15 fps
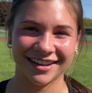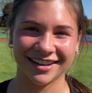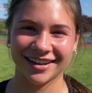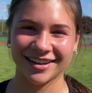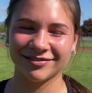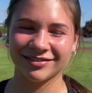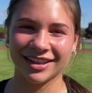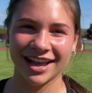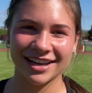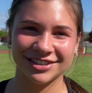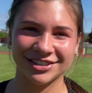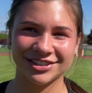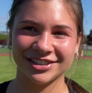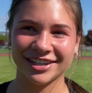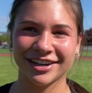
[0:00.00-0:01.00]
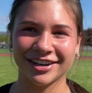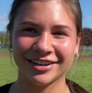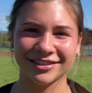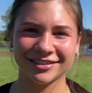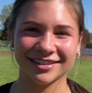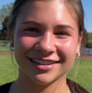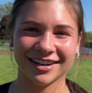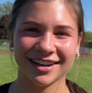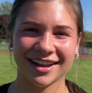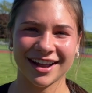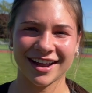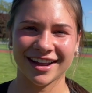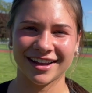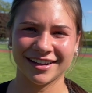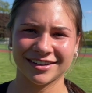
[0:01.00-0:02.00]
Um, last year,
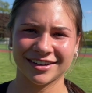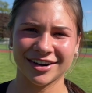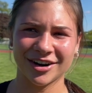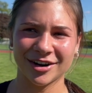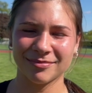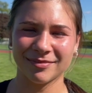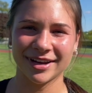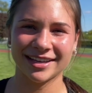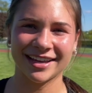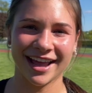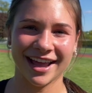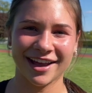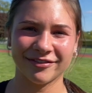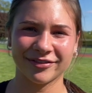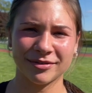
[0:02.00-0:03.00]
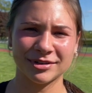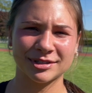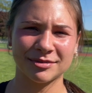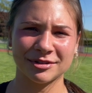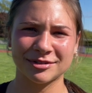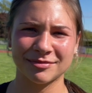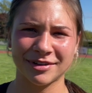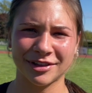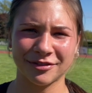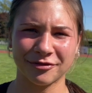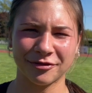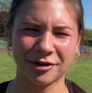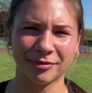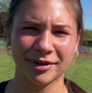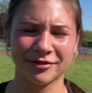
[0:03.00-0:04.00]
I hurt my calf. I was supposed to be in the
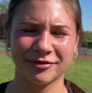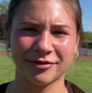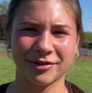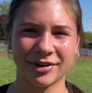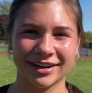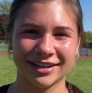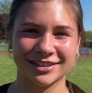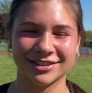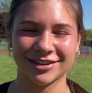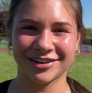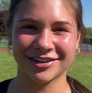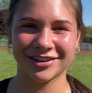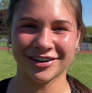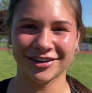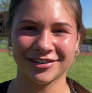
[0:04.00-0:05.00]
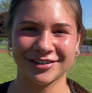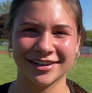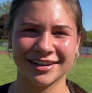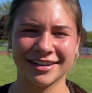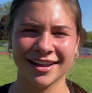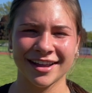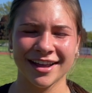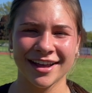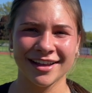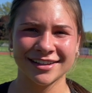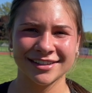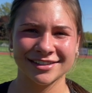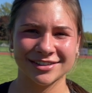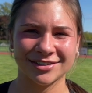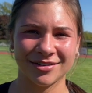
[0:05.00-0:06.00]
4x4 and it started hurting.
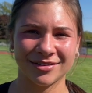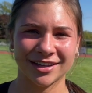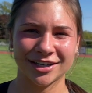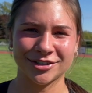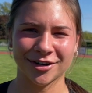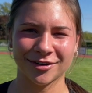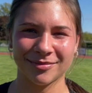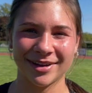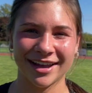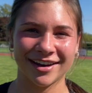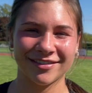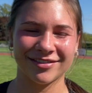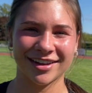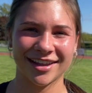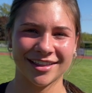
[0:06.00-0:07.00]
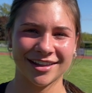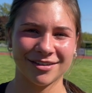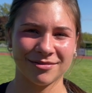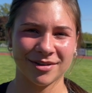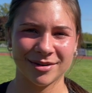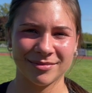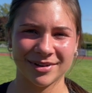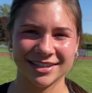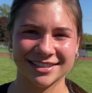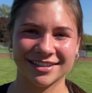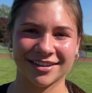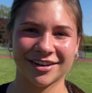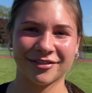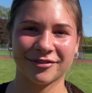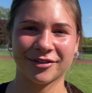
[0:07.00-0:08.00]
So they took me out of it and they wanted me to
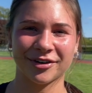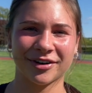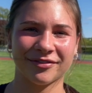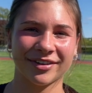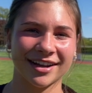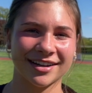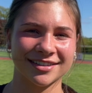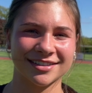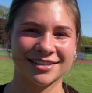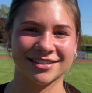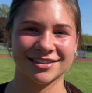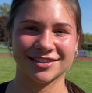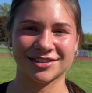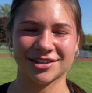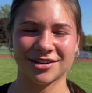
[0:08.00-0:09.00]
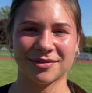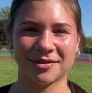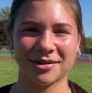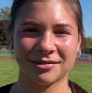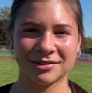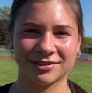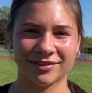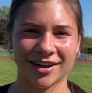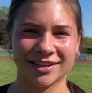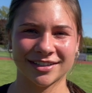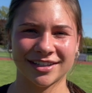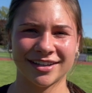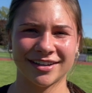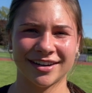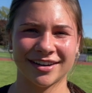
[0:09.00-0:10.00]
still have four events. So Coach
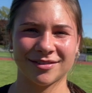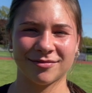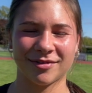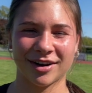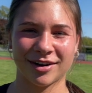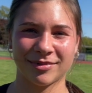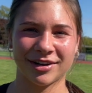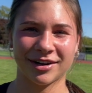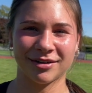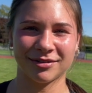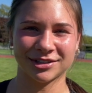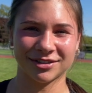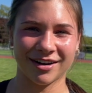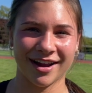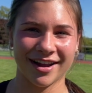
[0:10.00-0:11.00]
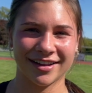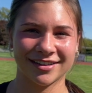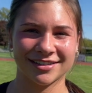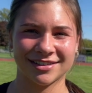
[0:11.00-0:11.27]
Fonte wanted me to go try it.